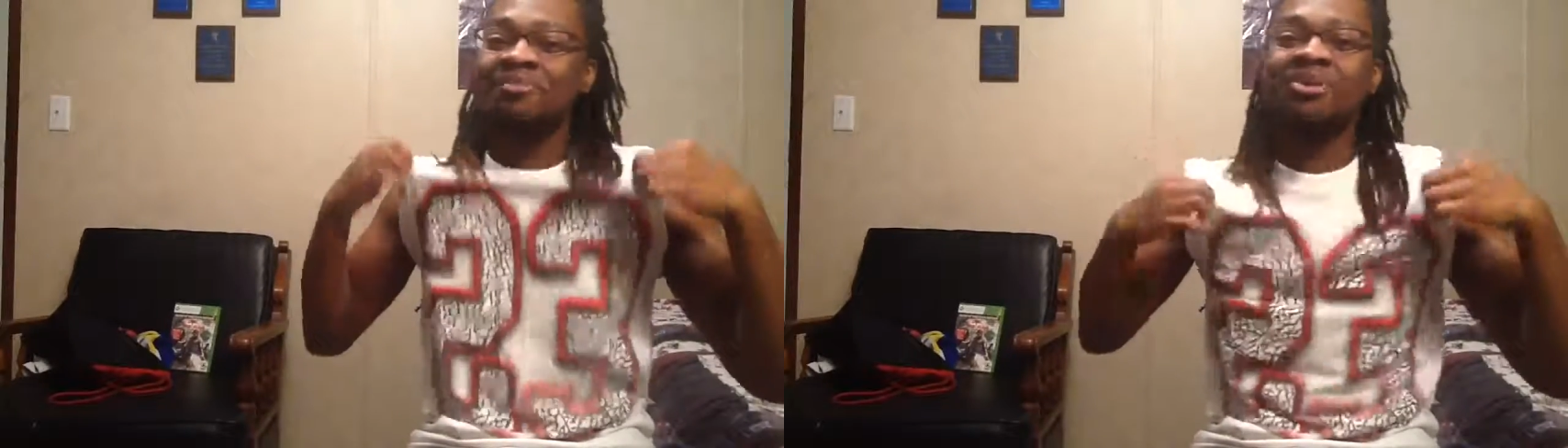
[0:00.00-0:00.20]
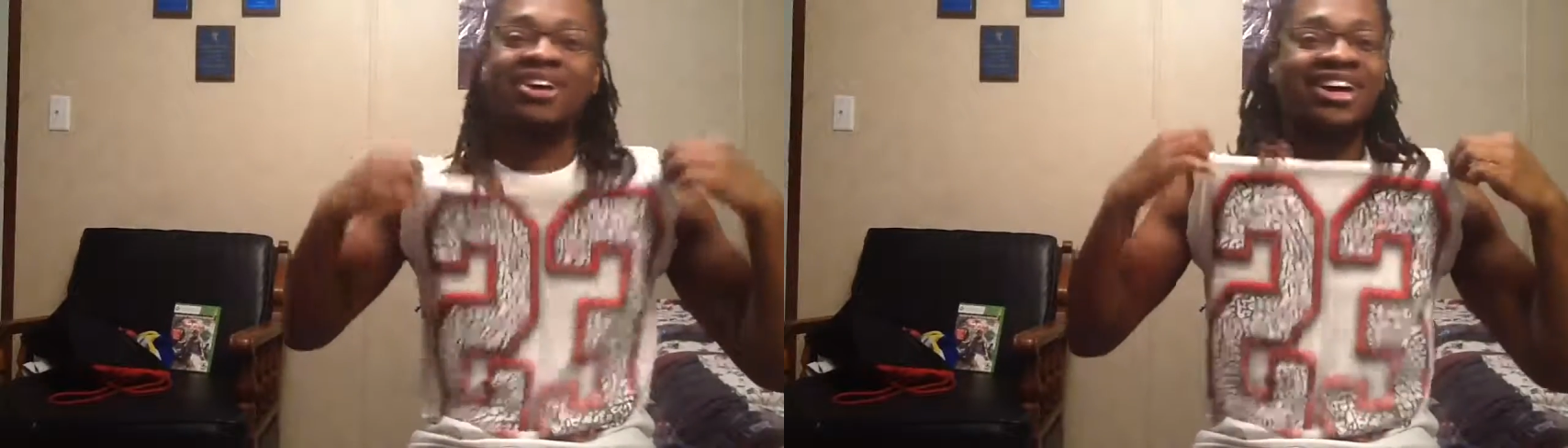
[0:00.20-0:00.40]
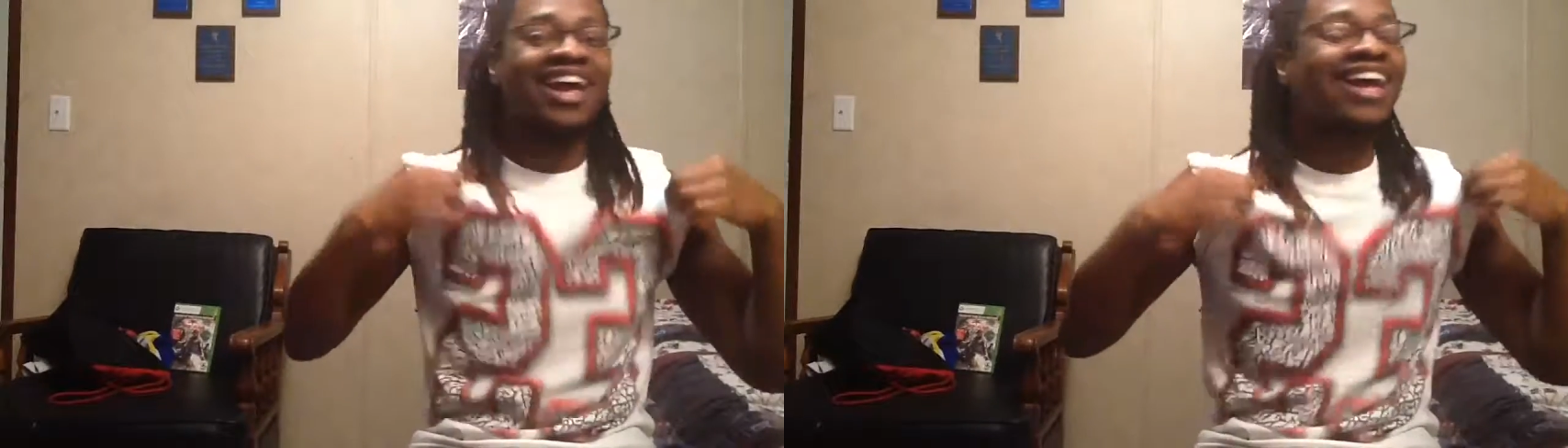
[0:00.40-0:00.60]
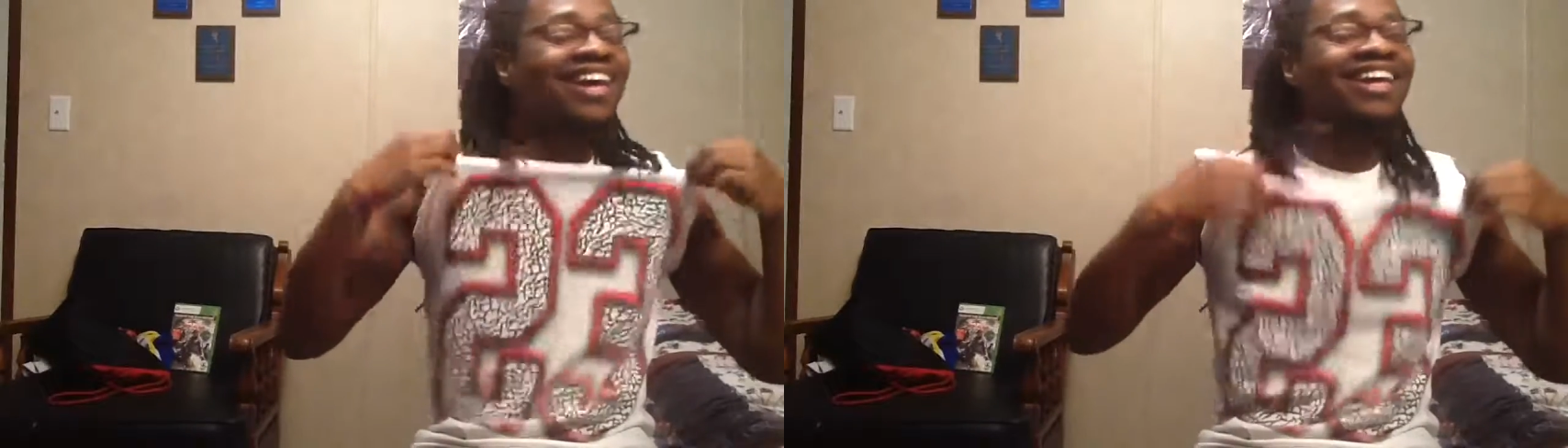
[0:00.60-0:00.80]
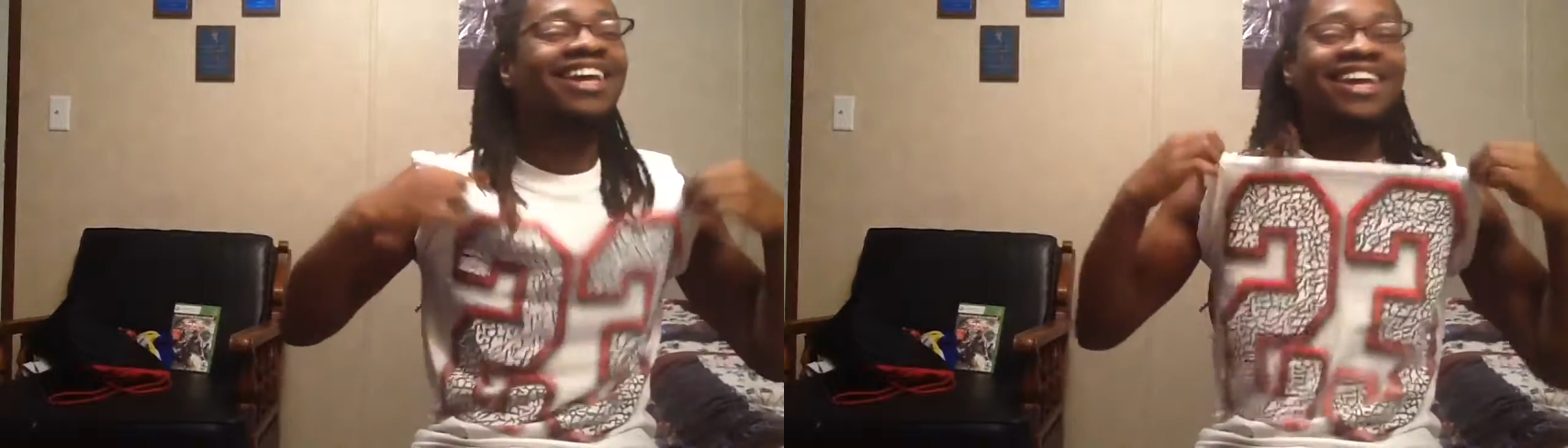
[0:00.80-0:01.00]
but
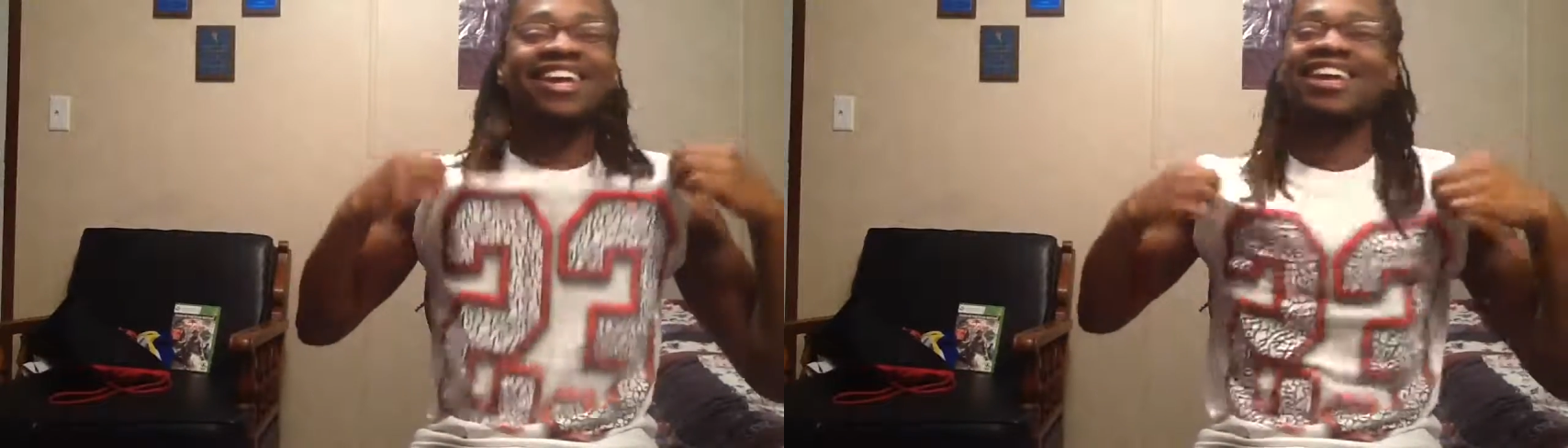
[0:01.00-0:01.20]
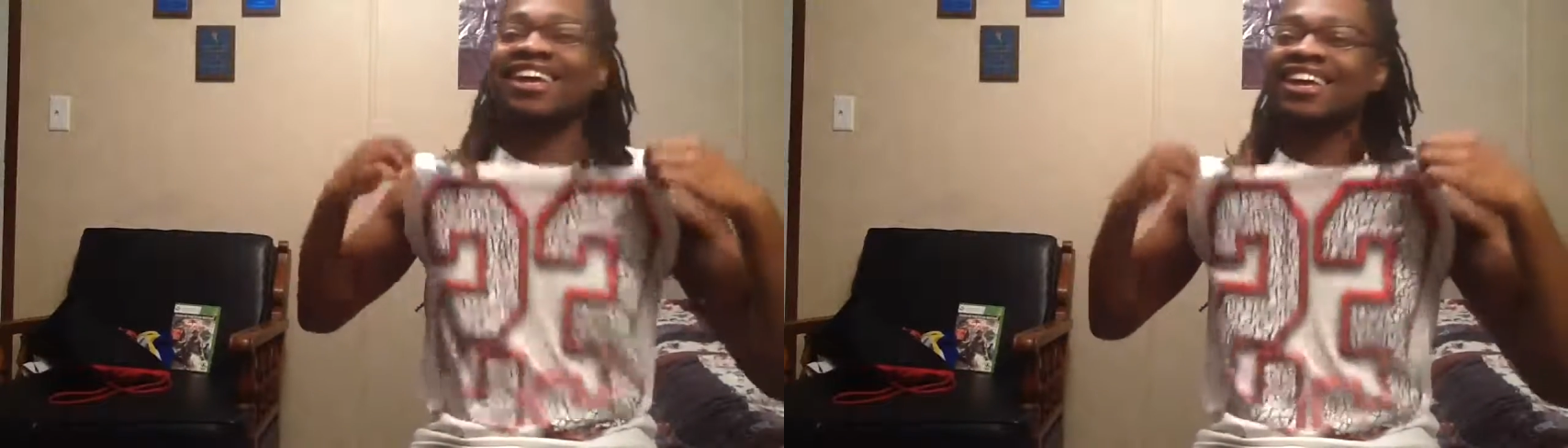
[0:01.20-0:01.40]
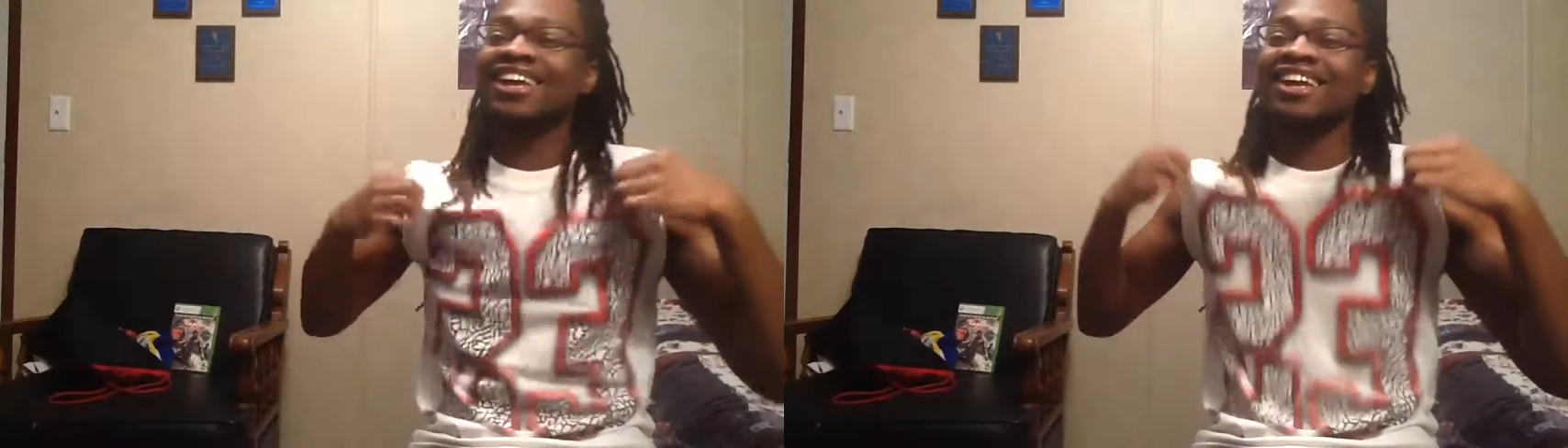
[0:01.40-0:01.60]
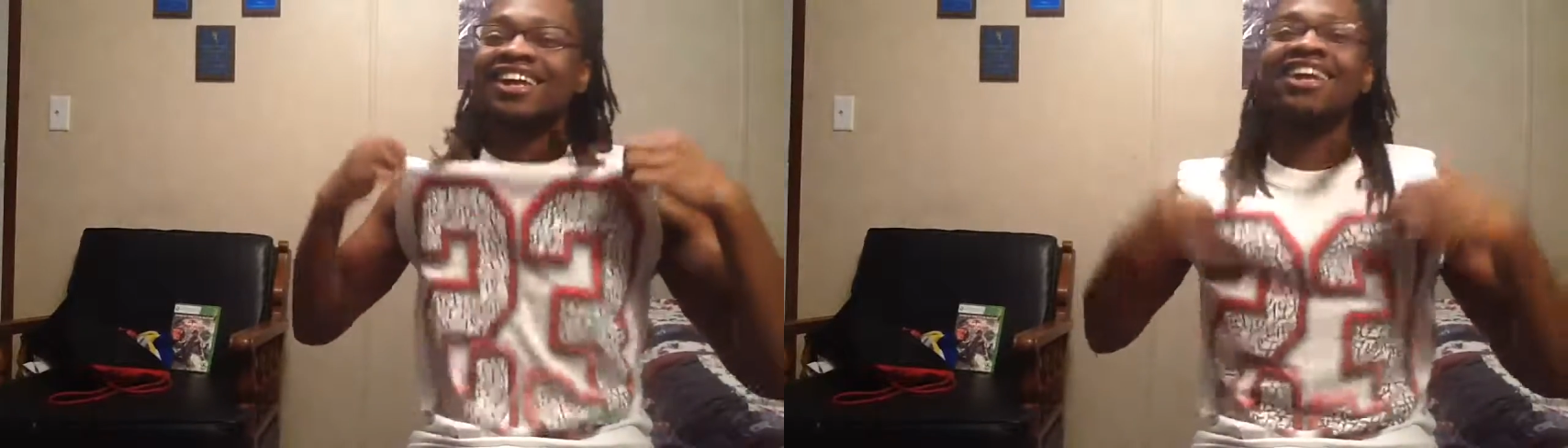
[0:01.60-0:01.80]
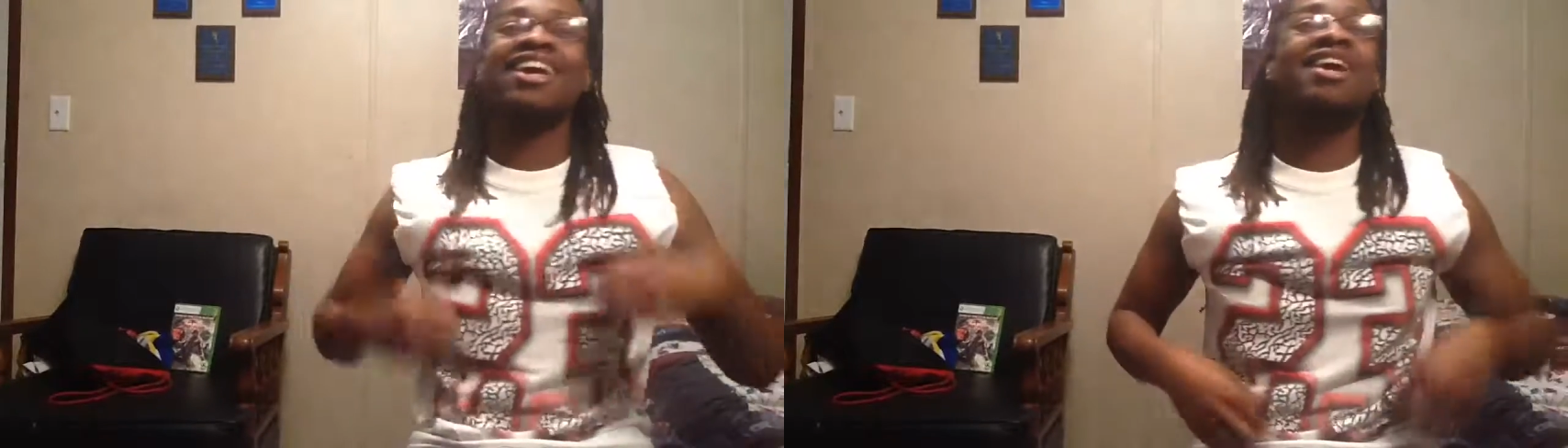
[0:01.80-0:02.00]
hey.